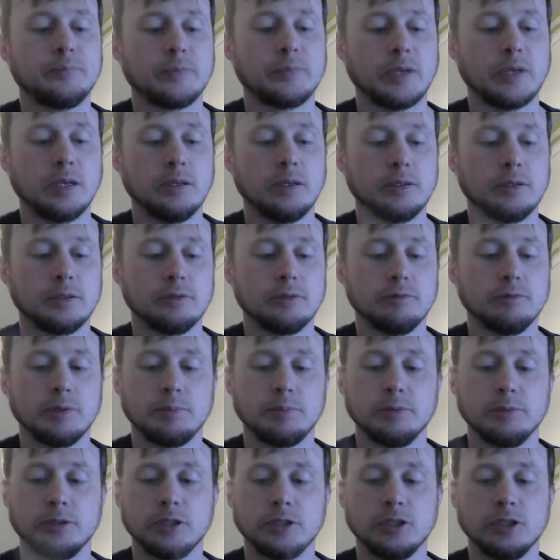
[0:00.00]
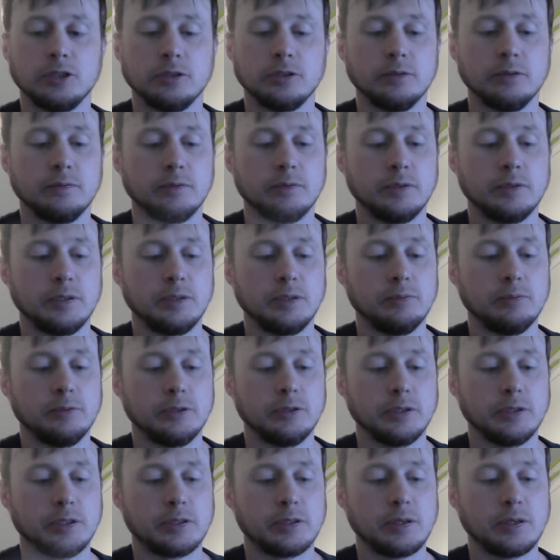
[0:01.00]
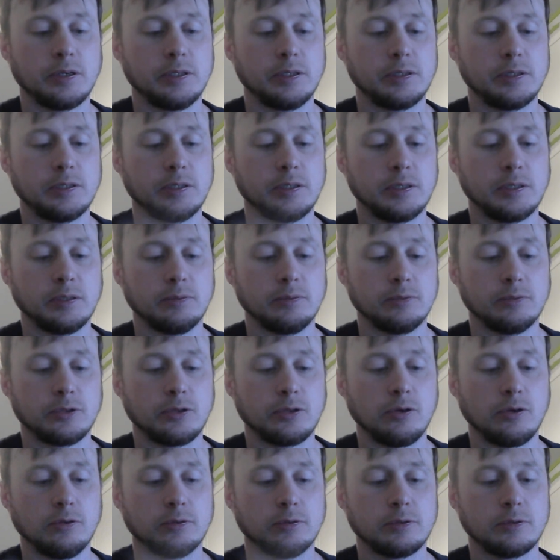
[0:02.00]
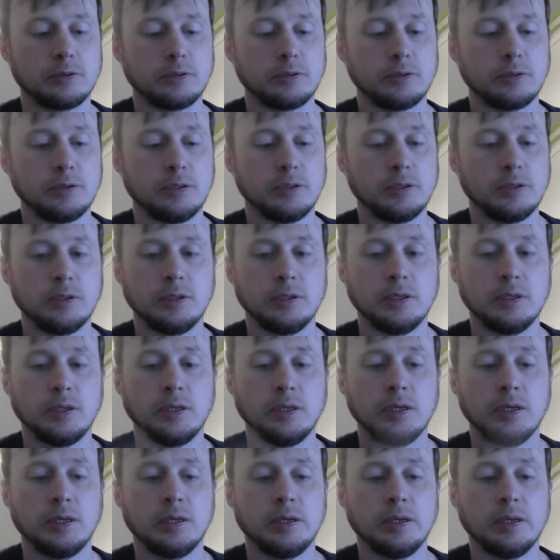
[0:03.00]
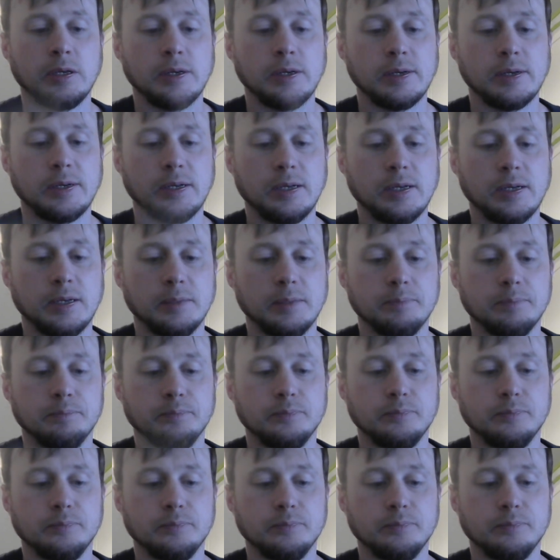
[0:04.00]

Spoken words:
I like the repetition of that it was exciting, it was hot. A